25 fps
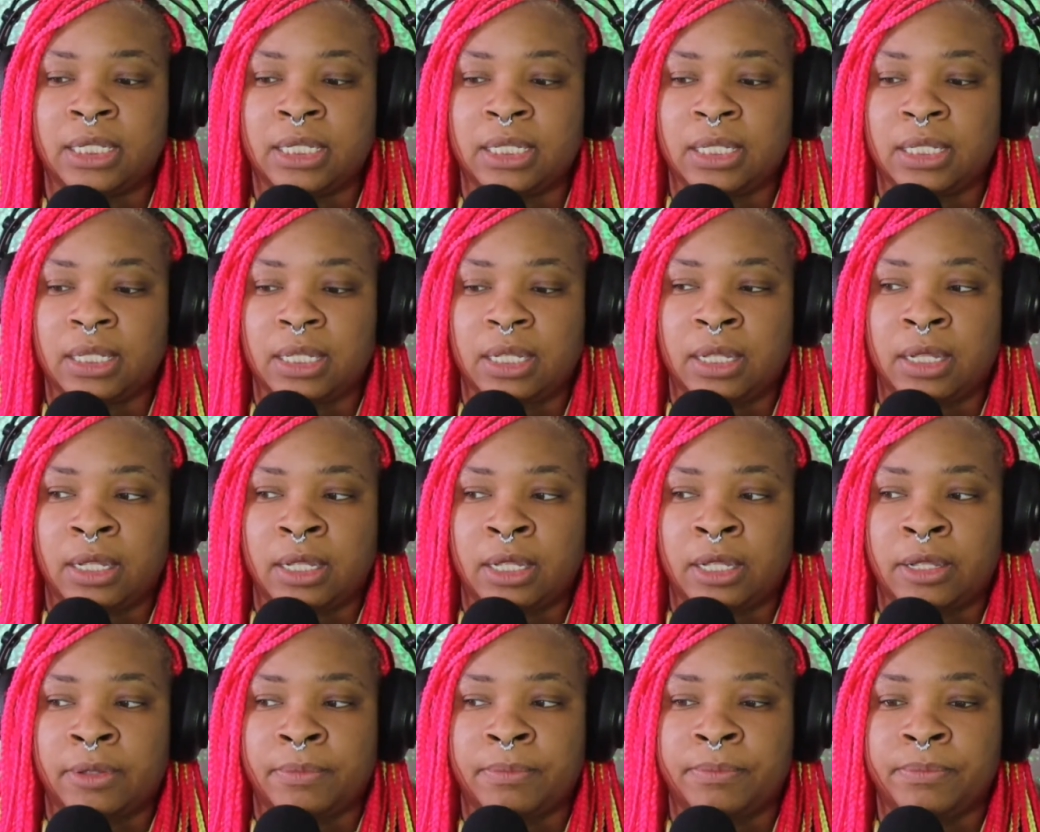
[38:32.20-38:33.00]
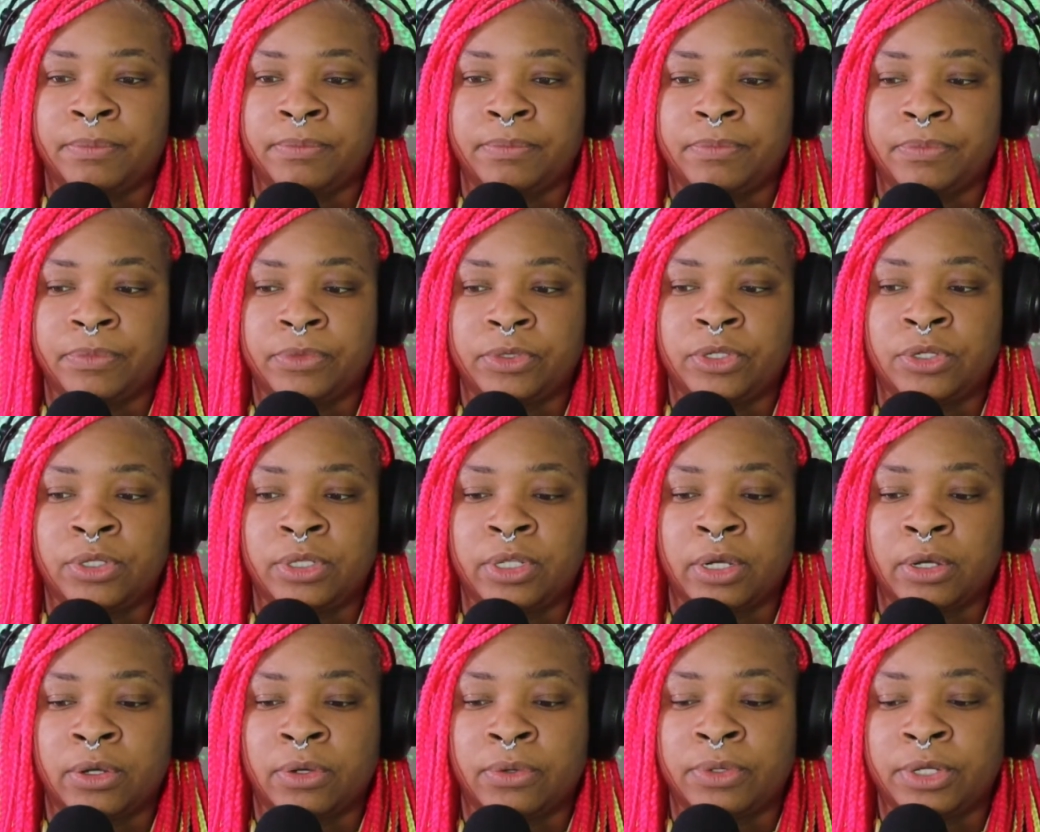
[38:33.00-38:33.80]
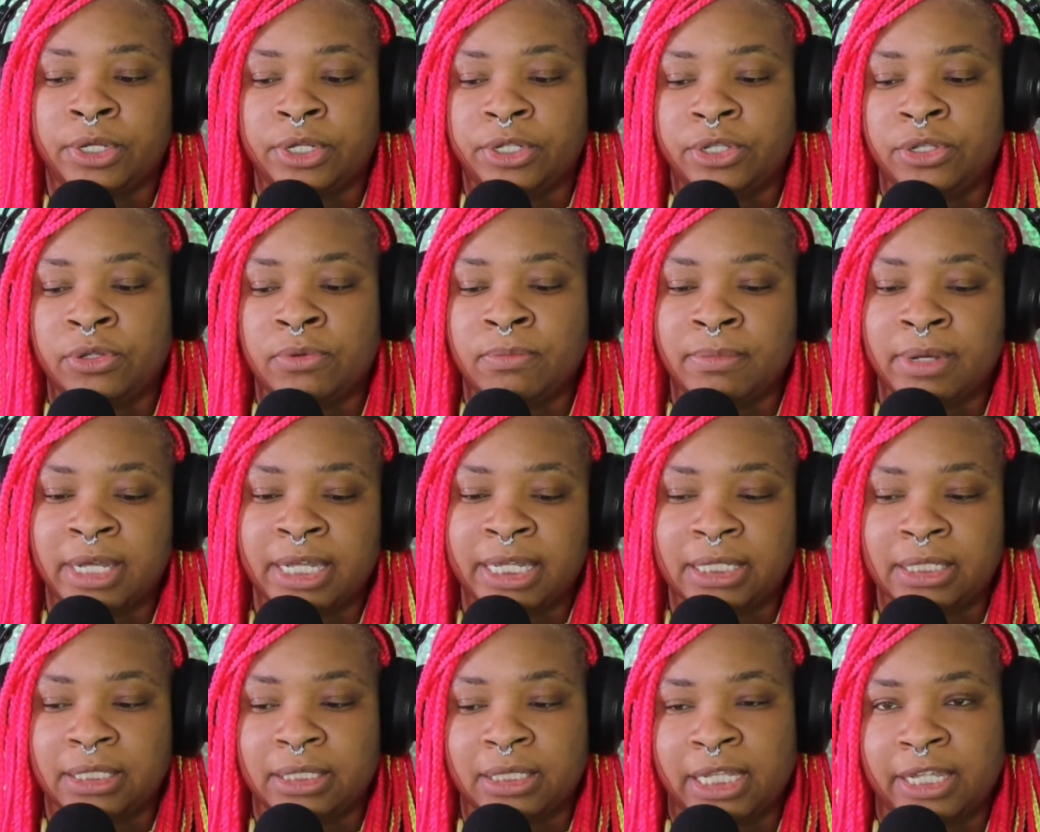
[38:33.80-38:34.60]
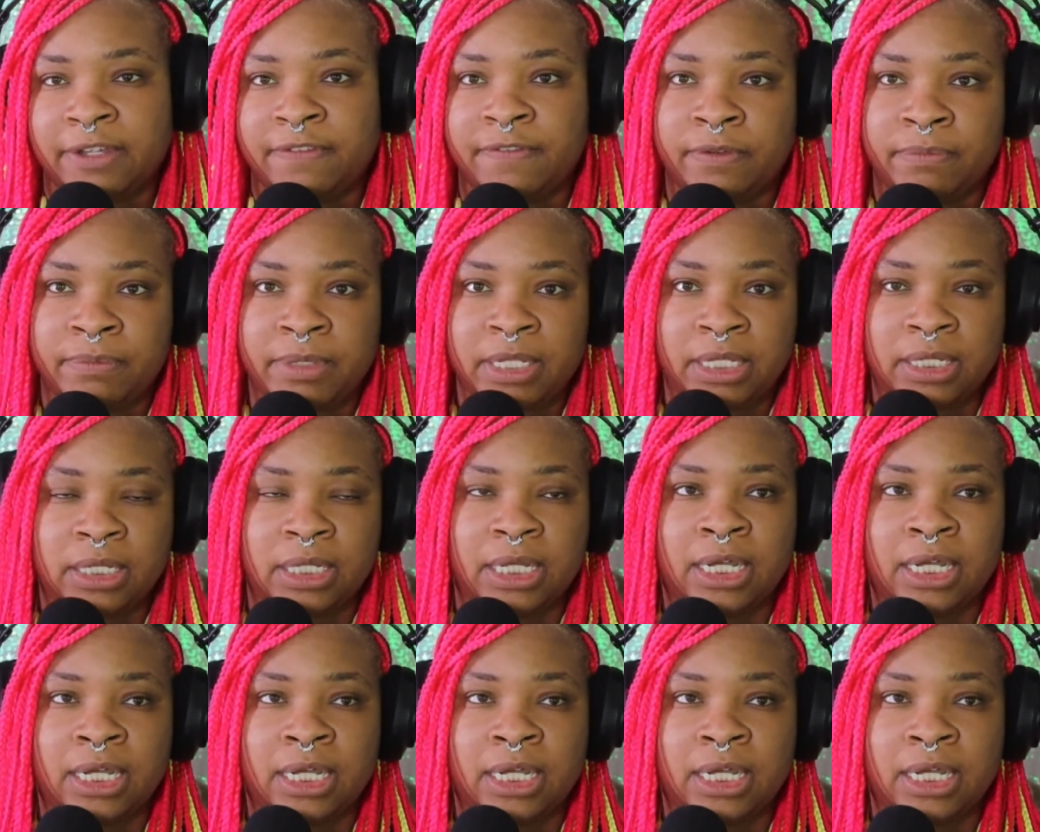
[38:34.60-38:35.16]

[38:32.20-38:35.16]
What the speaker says: um, you might like for me,